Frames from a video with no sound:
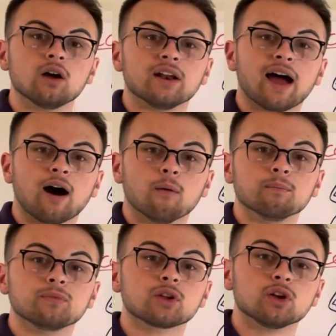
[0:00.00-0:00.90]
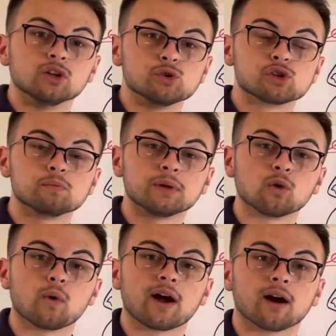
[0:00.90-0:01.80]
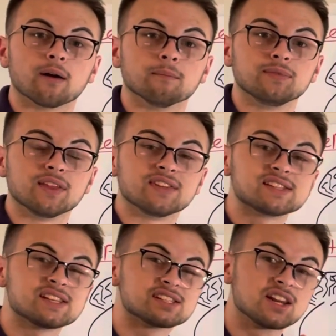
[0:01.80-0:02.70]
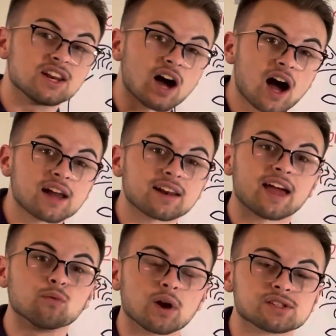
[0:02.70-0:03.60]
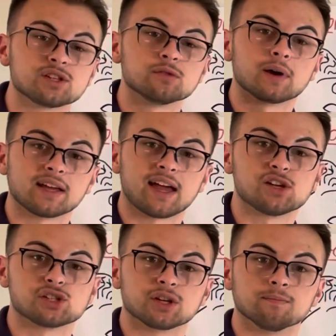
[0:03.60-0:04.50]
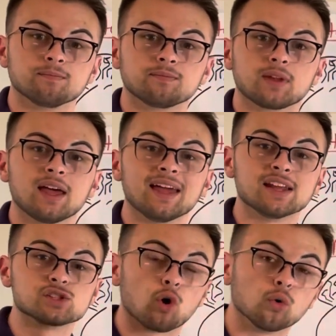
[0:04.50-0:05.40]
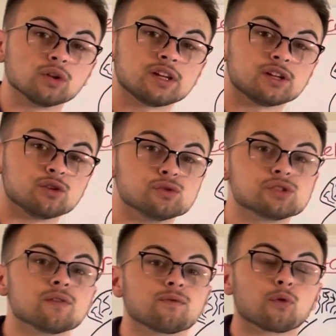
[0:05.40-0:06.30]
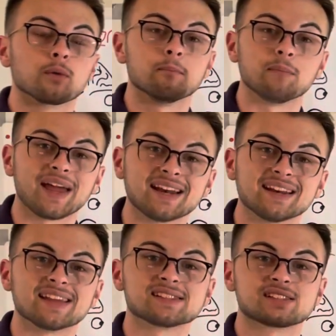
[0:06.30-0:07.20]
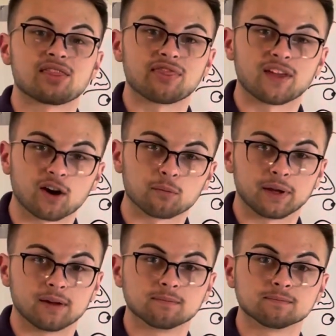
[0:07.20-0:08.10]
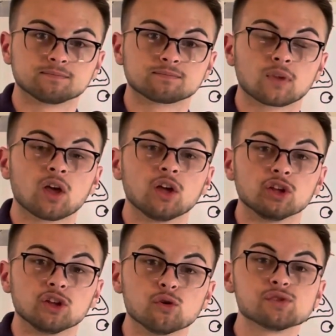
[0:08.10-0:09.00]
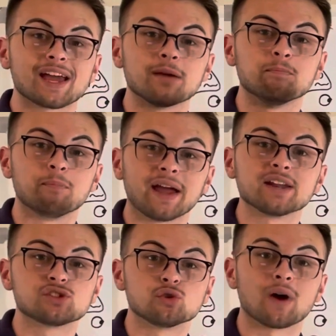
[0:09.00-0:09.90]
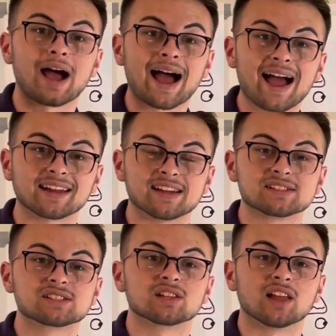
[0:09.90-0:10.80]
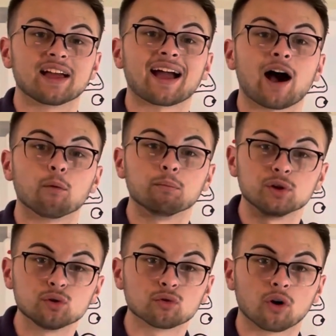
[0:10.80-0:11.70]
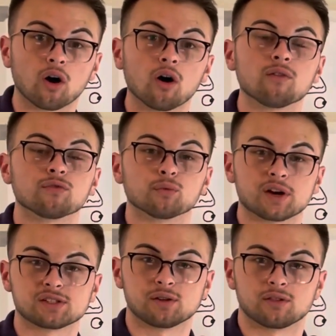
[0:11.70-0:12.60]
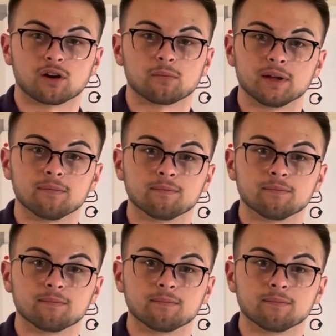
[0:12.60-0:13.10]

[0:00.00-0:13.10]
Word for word: Now, you should be aware that this is not a rescue medication. It is only used for maintenance therapy use a beta 2 agonist like albuterol for rescue therapy.